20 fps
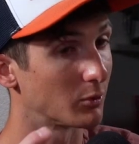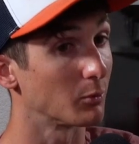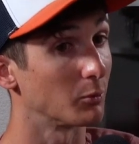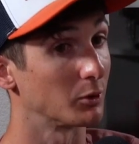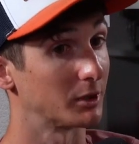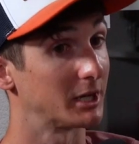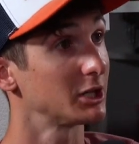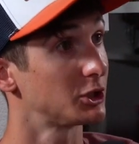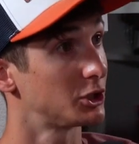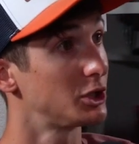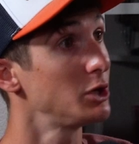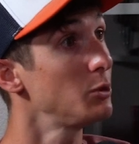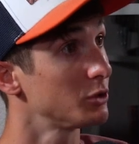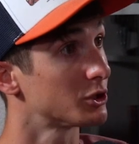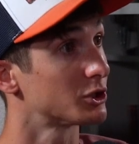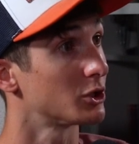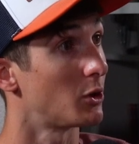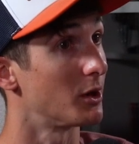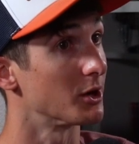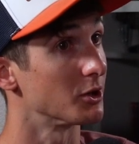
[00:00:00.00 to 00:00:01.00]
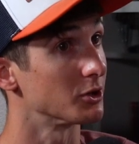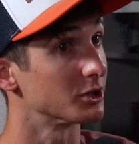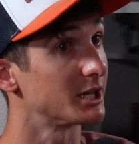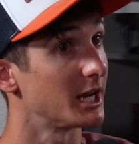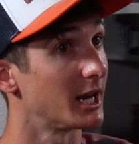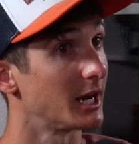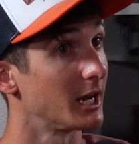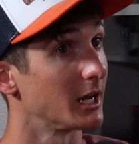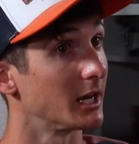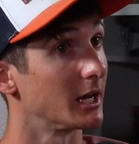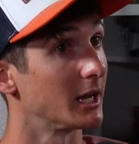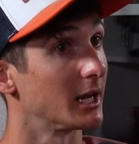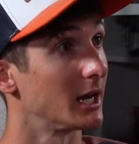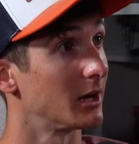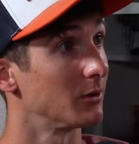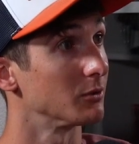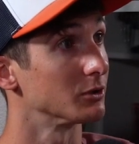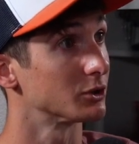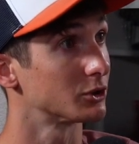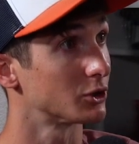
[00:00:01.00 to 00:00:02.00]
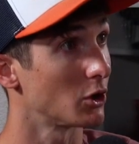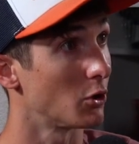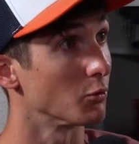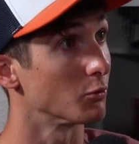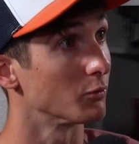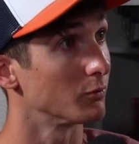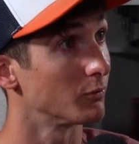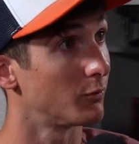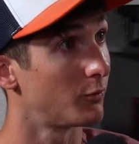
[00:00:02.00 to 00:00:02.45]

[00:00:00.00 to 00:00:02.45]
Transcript: because she was so understanding and I was so